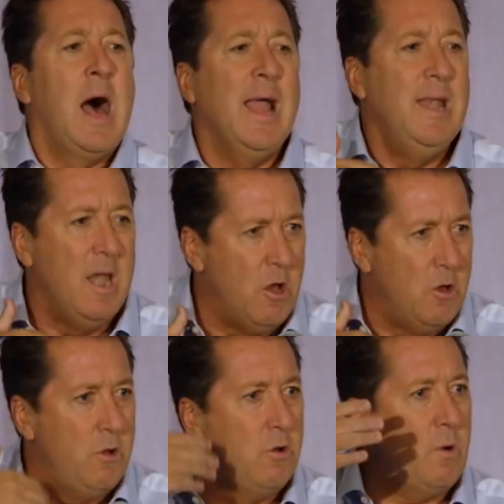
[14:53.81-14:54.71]
I
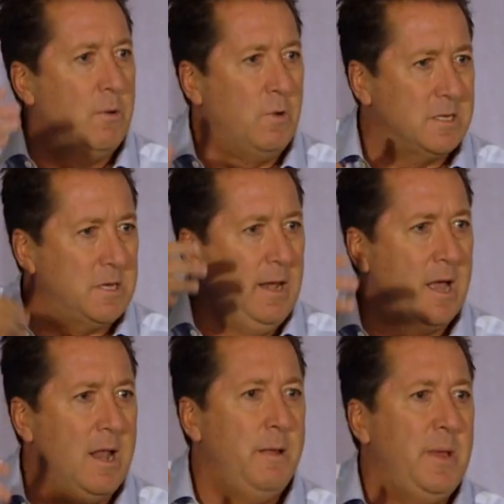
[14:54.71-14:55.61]
knew I wasn't
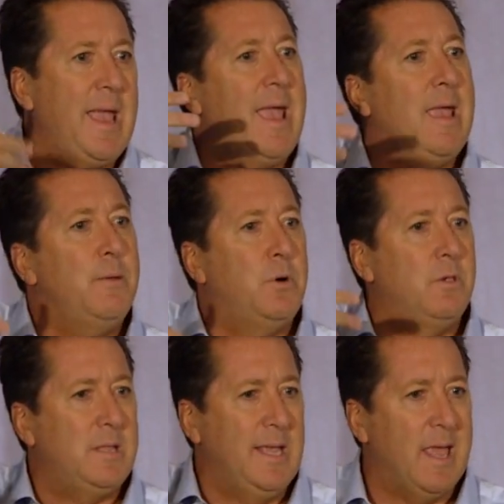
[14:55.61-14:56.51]
going to be
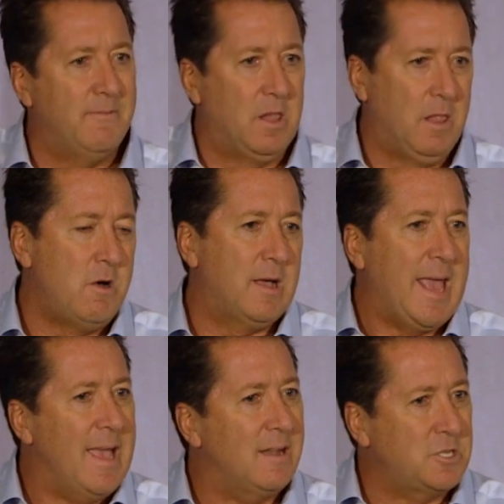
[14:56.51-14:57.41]
able to give a long
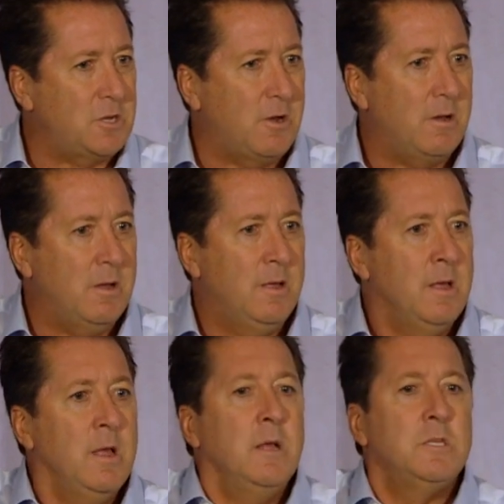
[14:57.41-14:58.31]
answer,
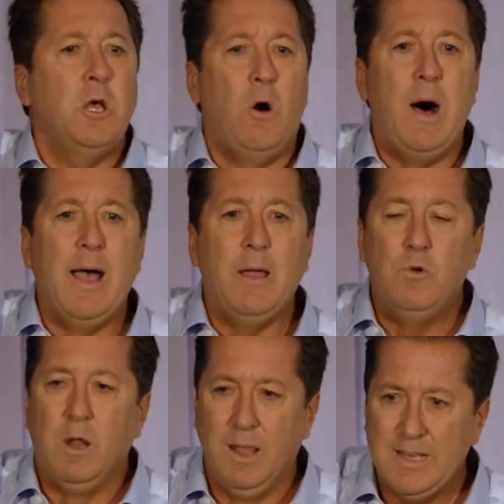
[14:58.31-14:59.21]
so I
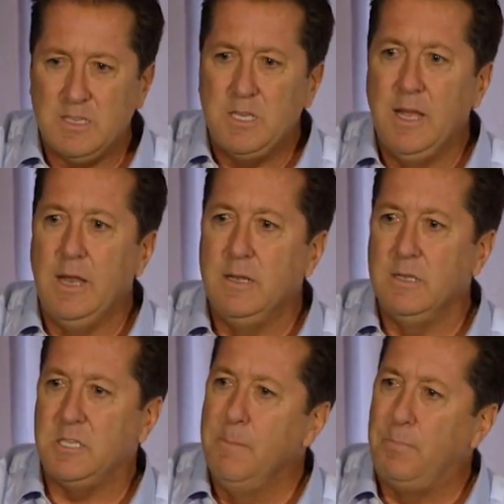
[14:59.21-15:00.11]
would listen and
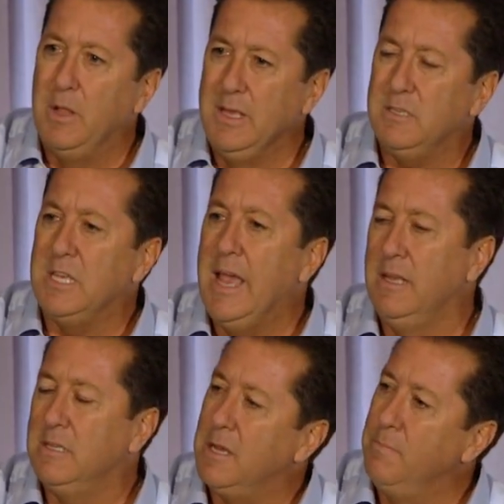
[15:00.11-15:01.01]
simply say
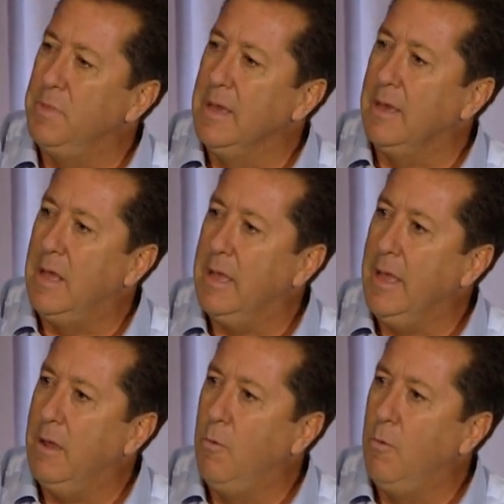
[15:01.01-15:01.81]
something like,